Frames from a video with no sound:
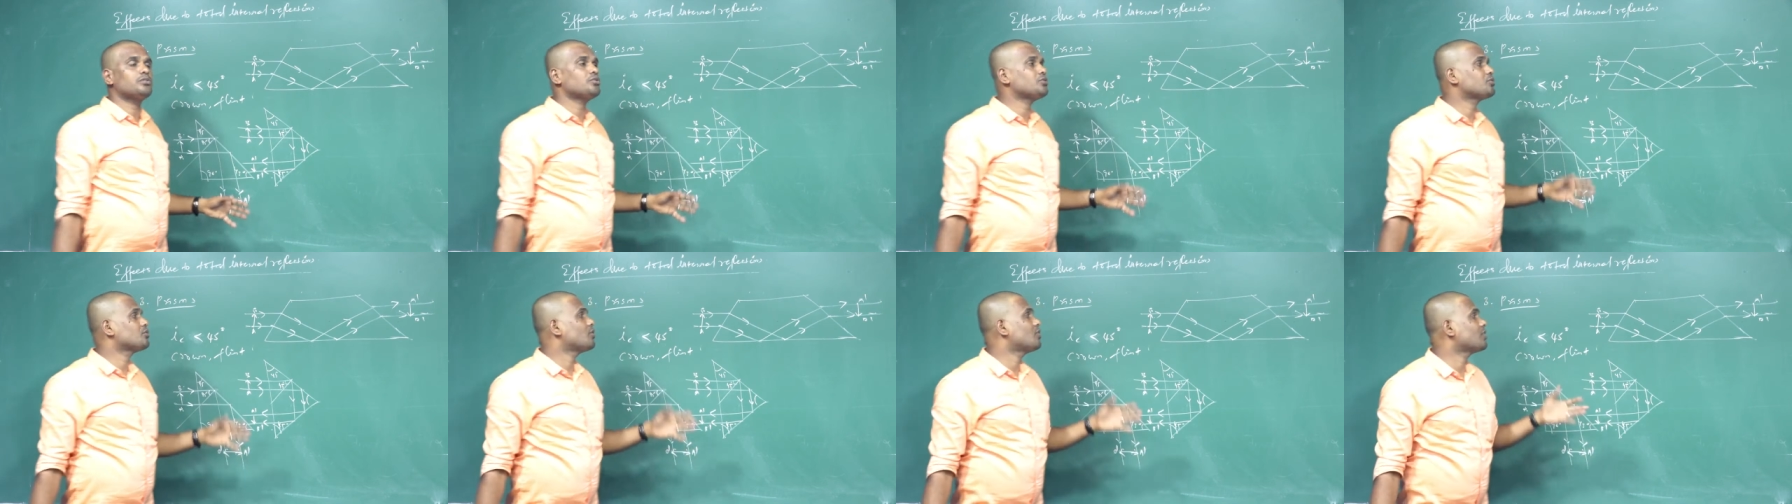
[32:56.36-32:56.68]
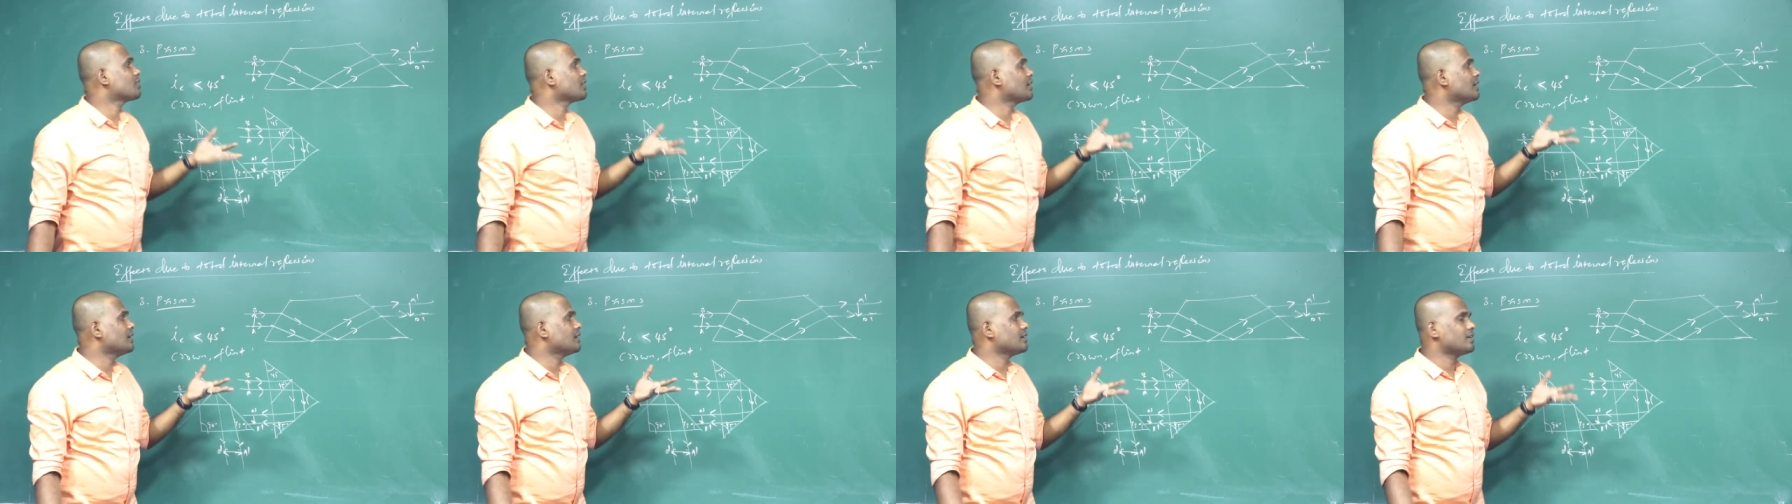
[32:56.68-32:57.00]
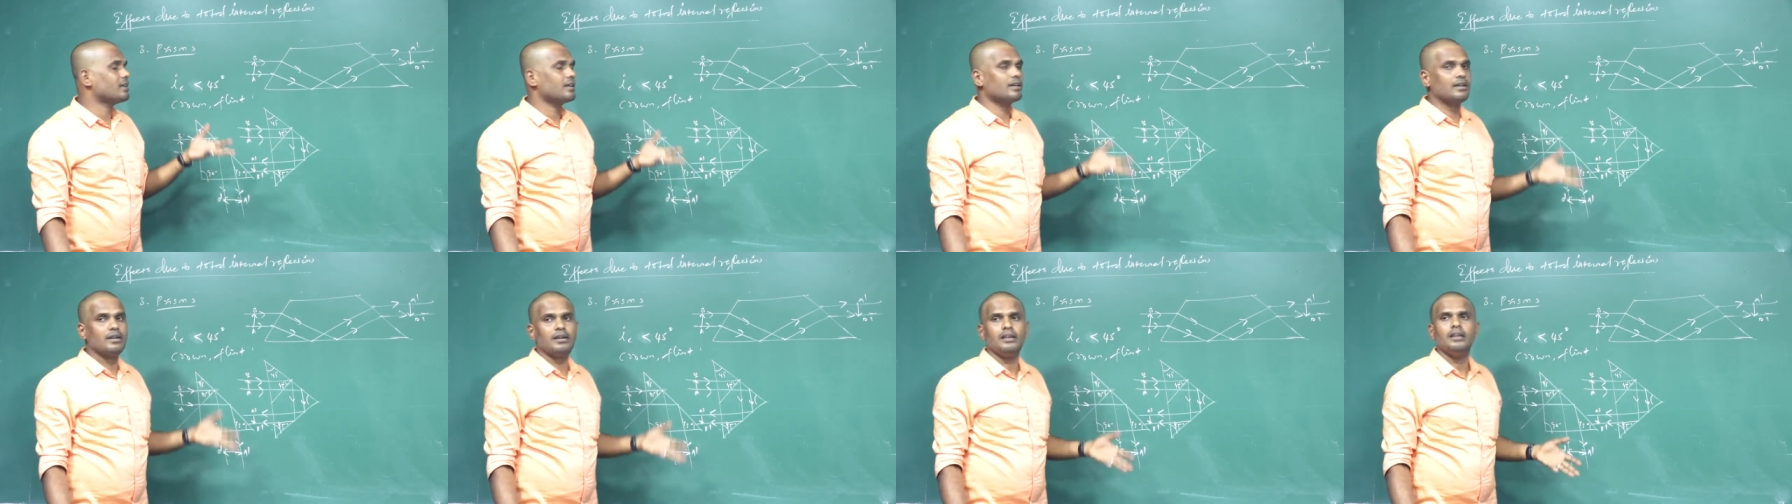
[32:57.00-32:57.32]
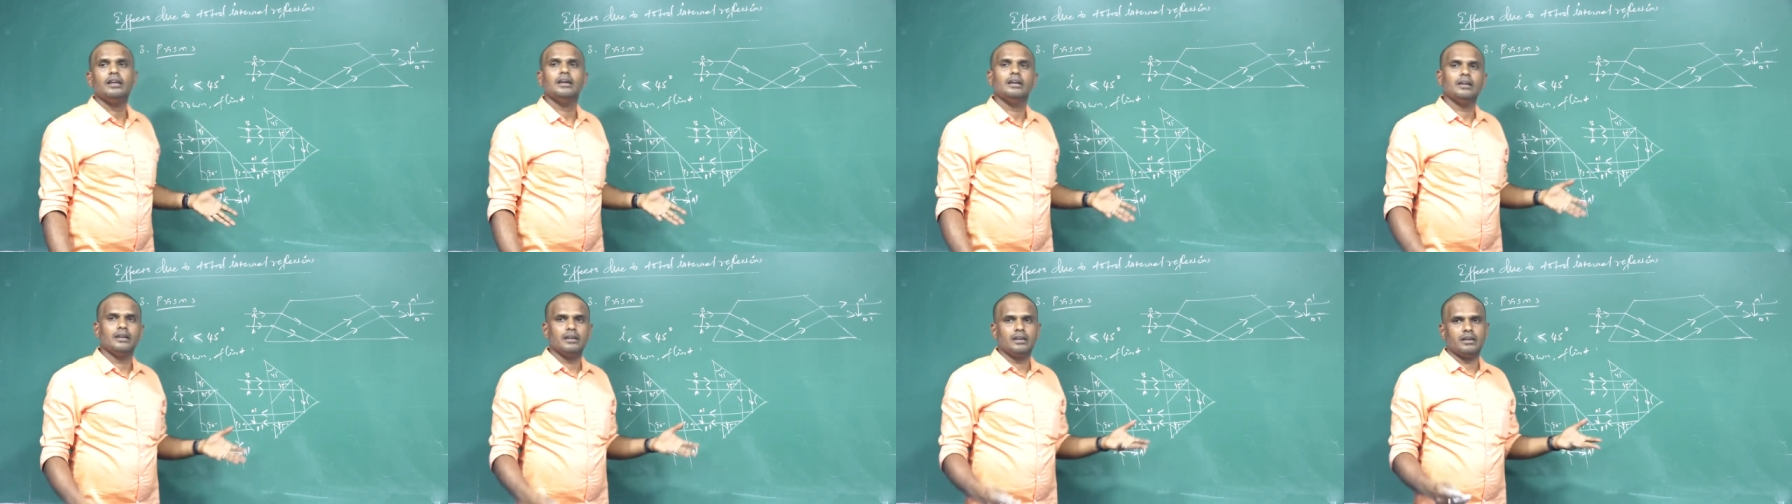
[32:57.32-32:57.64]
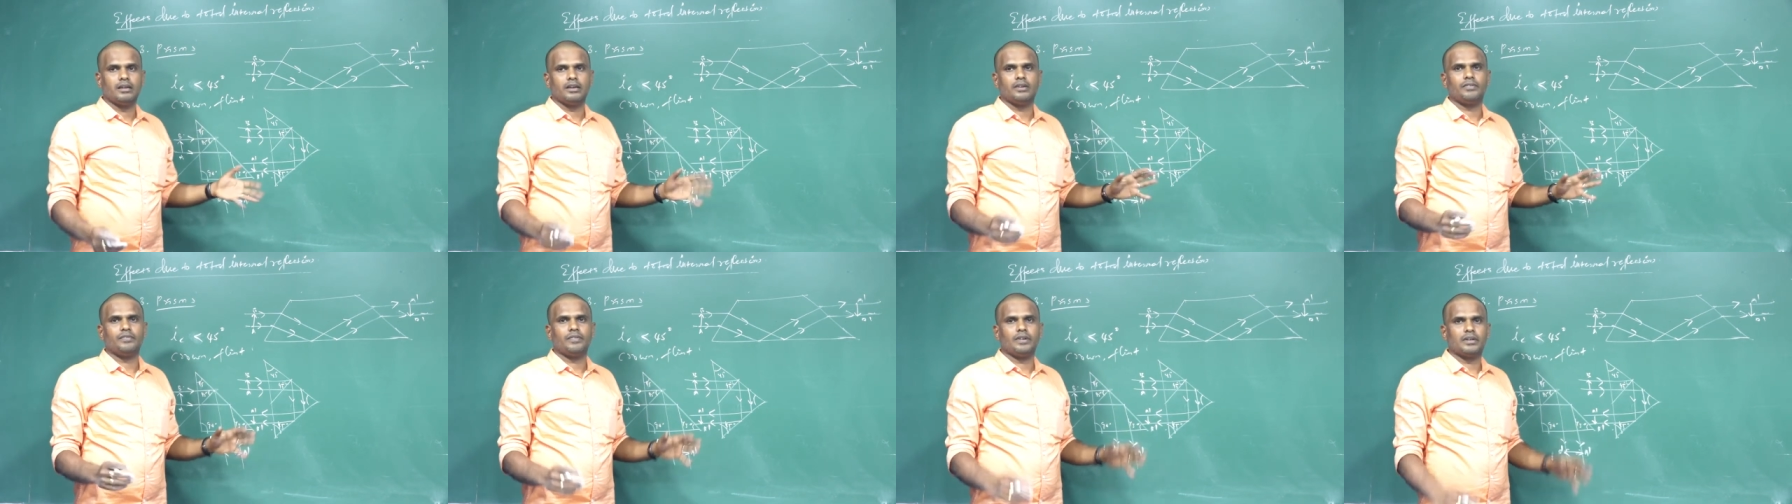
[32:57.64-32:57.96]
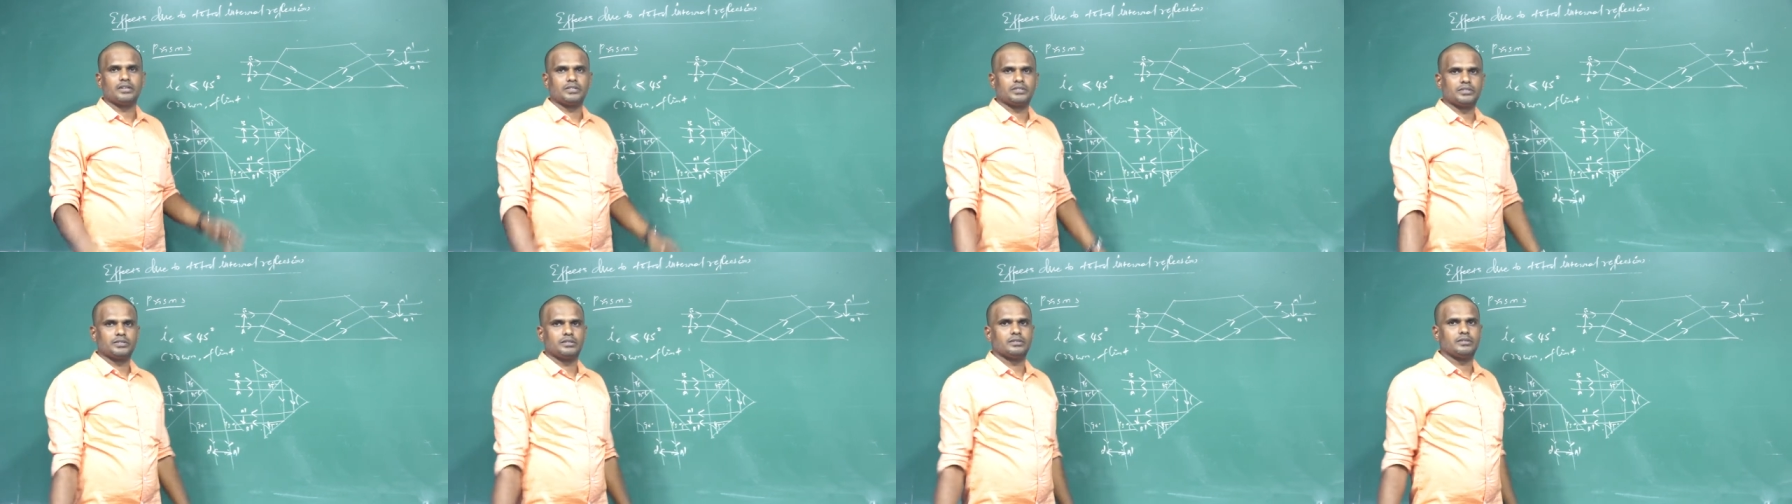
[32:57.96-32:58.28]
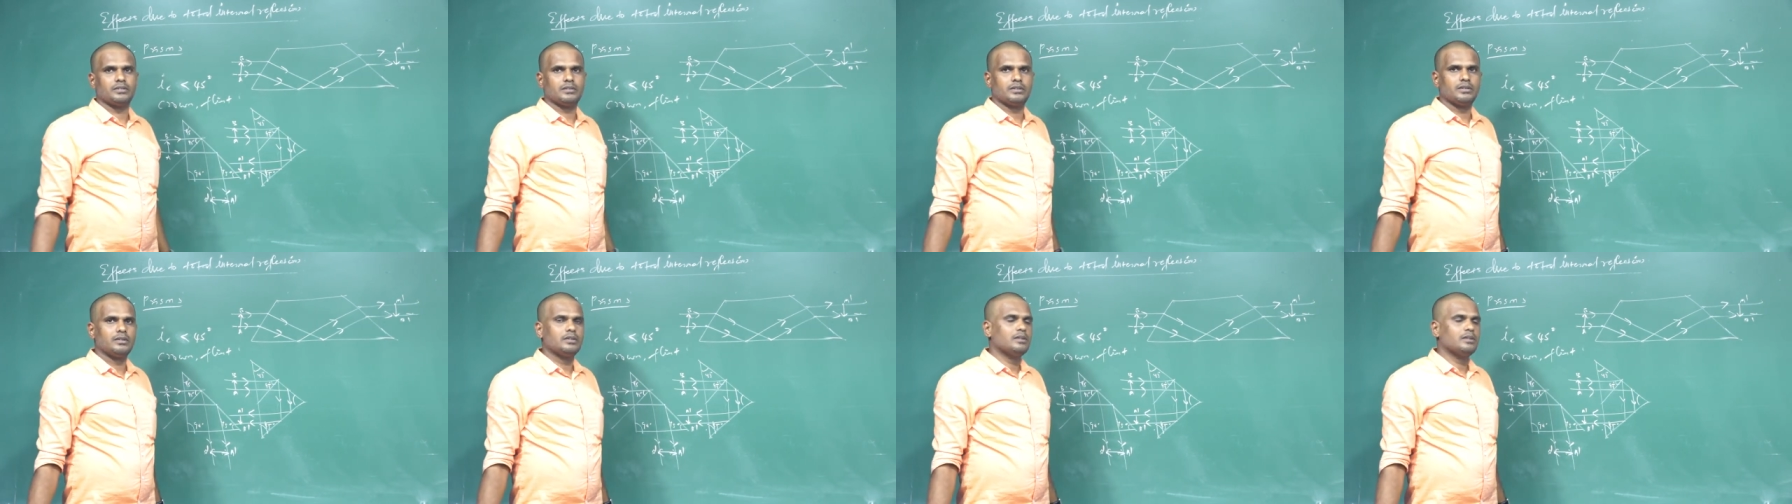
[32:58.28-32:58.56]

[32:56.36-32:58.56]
to total internal reflection.